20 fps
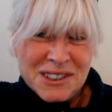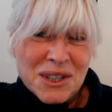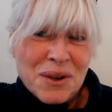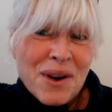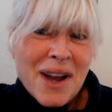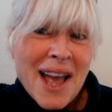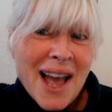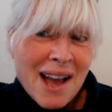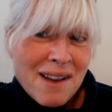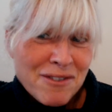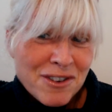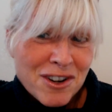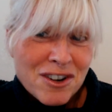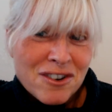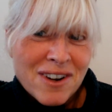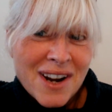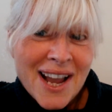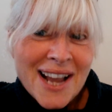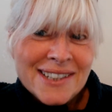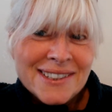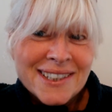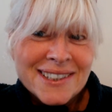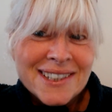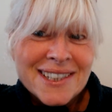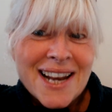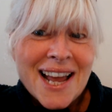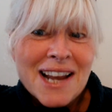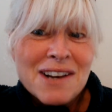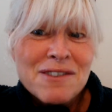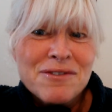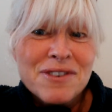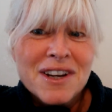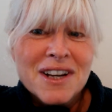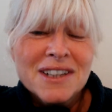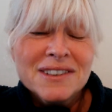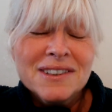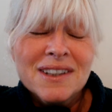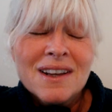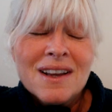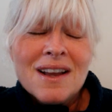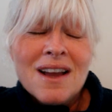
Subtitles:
So I have created an advert.